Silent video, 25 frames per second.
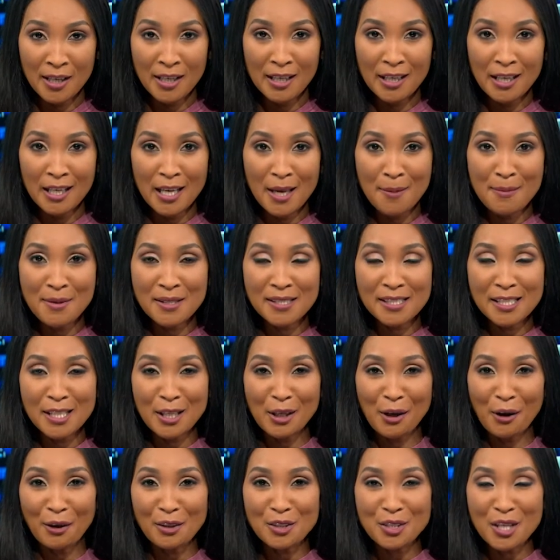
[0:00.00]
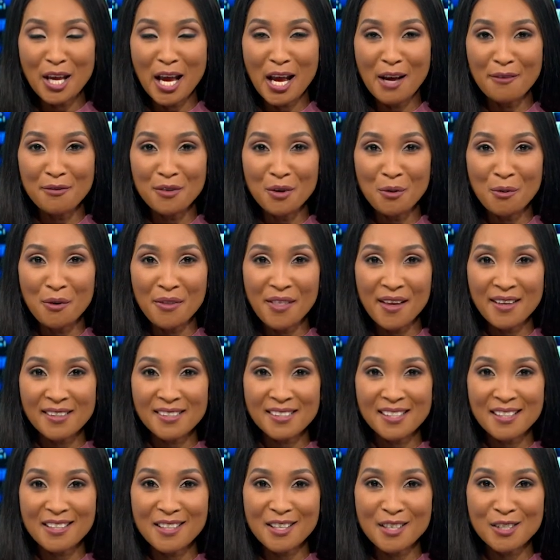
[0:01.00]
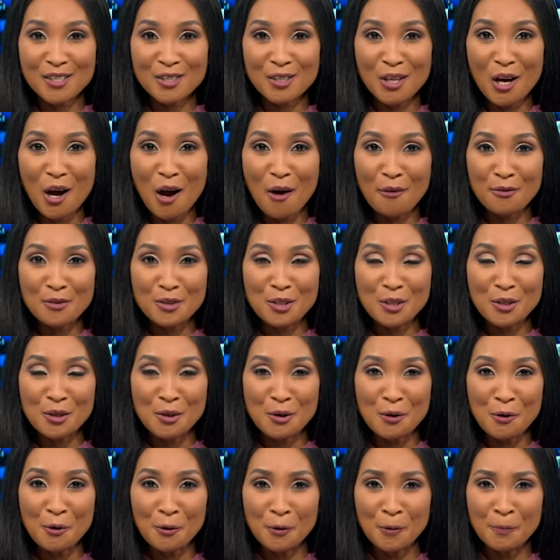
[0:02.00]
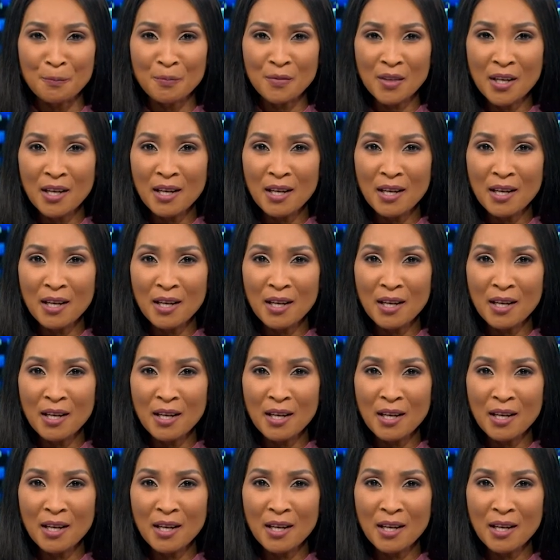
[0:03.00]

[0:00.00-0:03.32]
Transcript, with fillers: Uh, MEC, good to have you with us this afternoon.